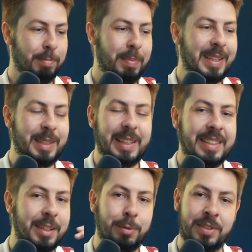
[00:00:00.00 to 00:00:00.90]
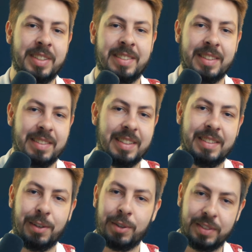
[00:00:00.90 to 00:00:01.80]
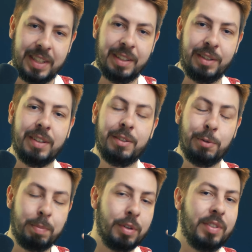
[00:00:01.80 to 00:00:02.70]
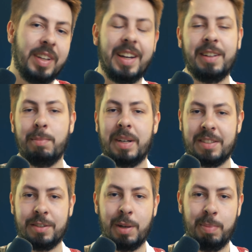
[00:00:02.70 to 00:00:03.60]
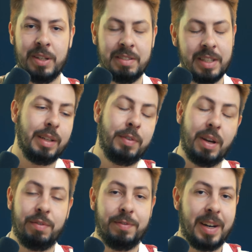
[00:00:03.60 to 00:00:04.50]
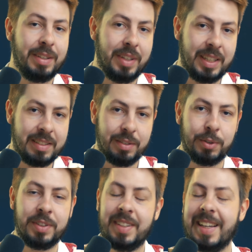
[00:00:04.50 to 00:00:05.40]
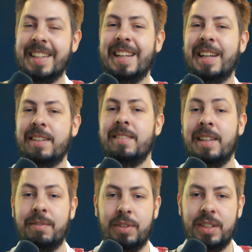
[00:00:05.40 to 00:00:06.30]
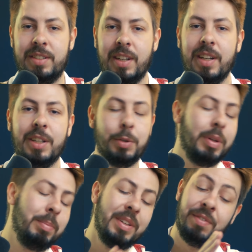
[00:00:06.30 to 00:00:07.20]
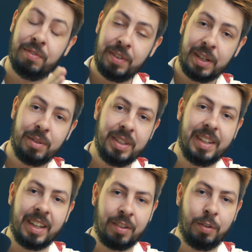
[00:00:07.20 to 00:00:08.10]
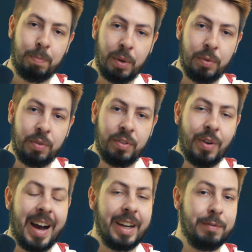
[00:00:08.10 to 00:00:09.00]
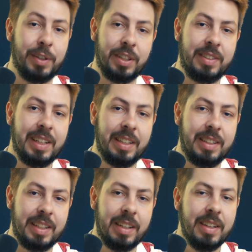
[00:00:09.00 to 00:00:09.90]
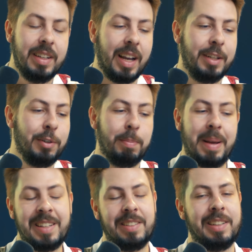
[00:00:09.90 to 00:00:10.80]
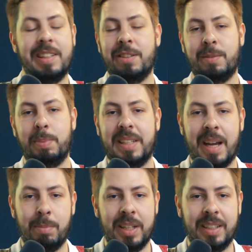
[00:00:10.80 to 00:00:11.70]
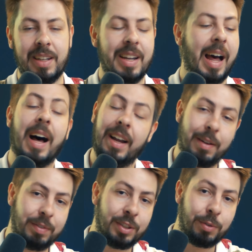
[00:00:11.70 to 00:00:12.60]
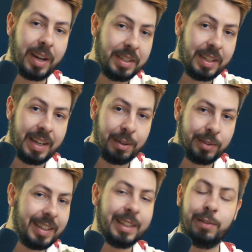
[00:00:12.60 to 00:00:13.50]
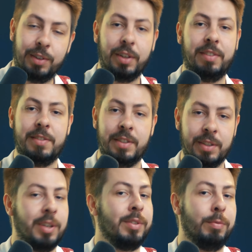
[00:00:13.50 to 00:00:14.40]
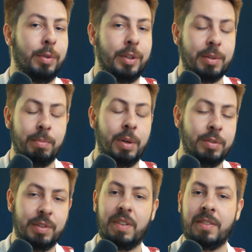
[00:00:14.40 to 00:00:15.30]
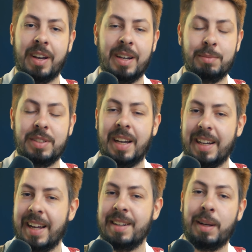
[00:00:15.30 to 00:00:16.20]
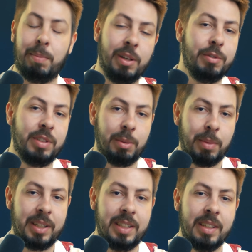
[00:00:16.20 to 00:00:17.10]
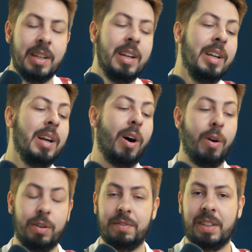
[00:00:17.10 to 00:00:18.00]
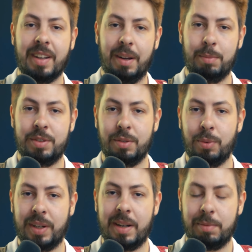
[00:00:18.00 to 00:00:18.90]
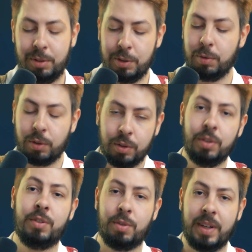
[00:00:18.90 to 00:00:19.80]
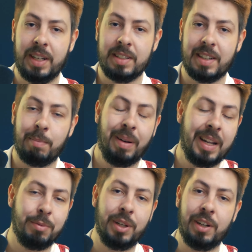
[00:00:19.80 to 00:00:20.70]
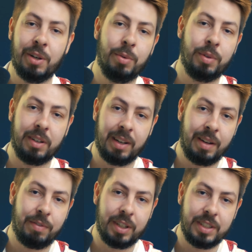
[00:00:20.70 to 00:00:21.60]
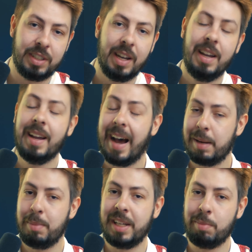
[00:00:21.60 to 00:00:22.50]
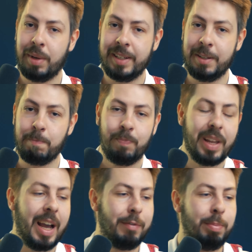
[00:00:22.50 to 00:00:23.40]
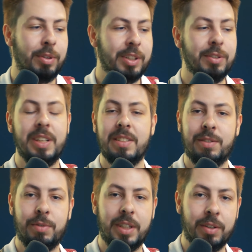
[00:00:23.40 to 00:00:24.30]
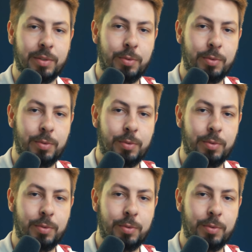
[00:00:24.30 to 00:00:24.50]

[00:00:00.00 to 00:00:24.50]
basically the resistances are there to protect my stop loss. If you have 5x or 10x leverage, you will be very exposed to high volatility and you'll basically just be gambling. I have tried it out. It does not work. Most of the times I end up losing money. All of the times where I do good trades and play with lower leverage, I make money. I have a pretty good history on